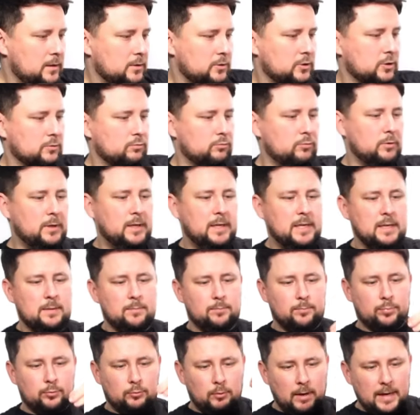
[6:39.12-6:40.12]
Just really
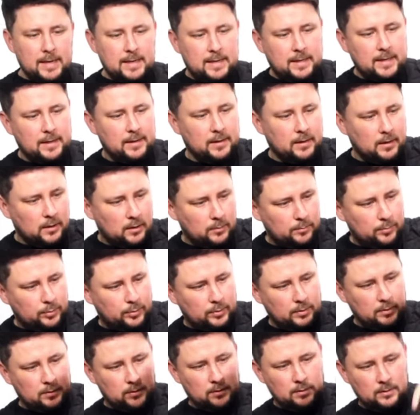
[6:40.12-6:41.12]
breaking up
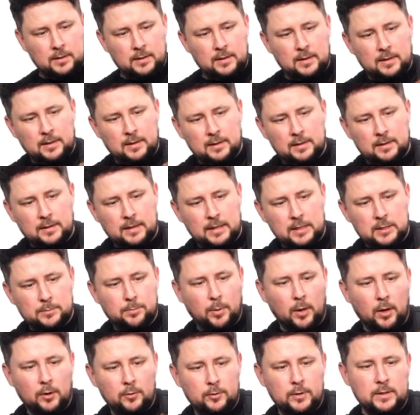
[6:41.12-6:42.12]
these
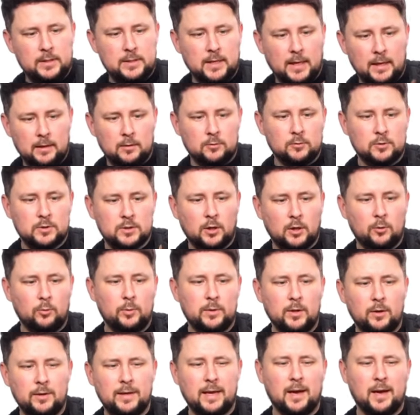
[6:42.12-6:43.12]
ponytails so we
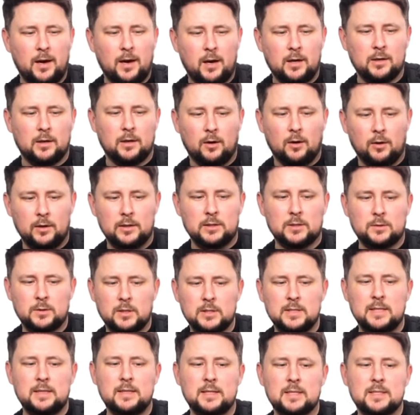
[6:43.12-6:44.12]
don't get hard lines.
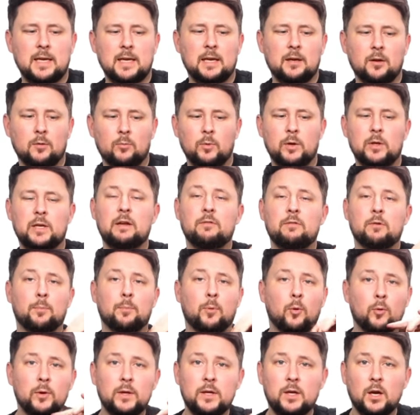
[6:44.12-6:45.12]
Because in the salon, we'd either
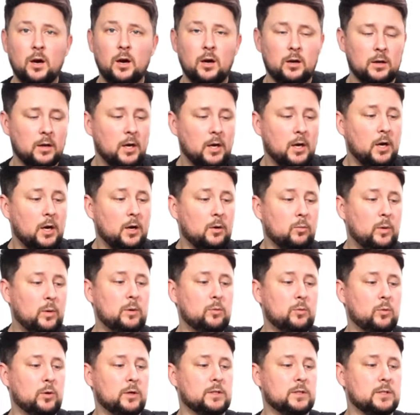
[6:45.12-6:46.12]
point cut, we
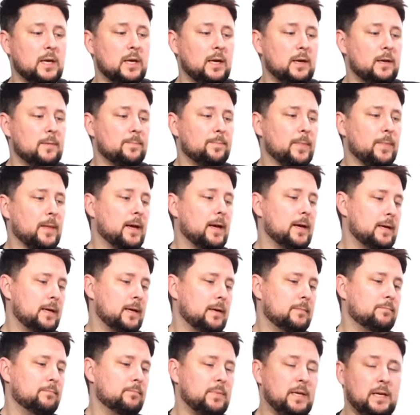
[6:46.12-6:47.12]
would,
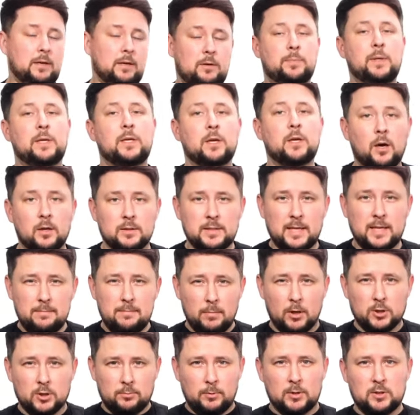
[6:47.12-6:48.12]
it would be cut in
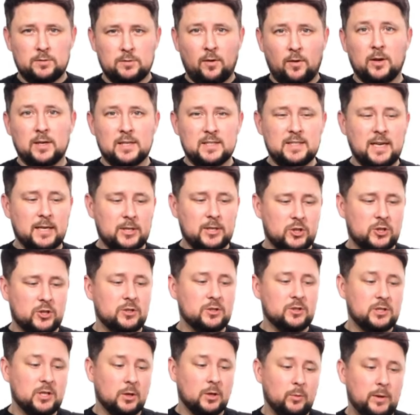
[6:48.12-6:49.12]
much, much finer
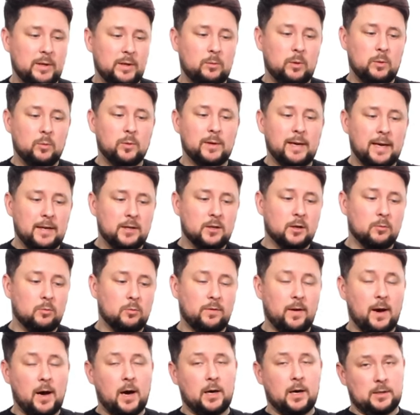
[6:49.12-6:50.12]
sections. So we wouldn't end up
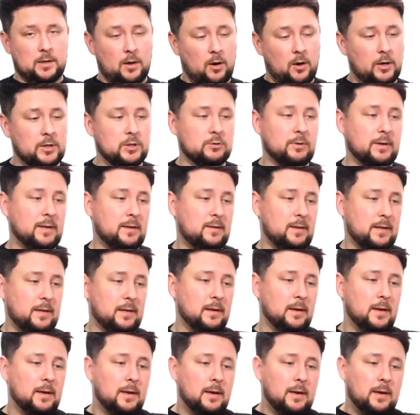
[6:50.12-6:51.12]
with hard lines or anything.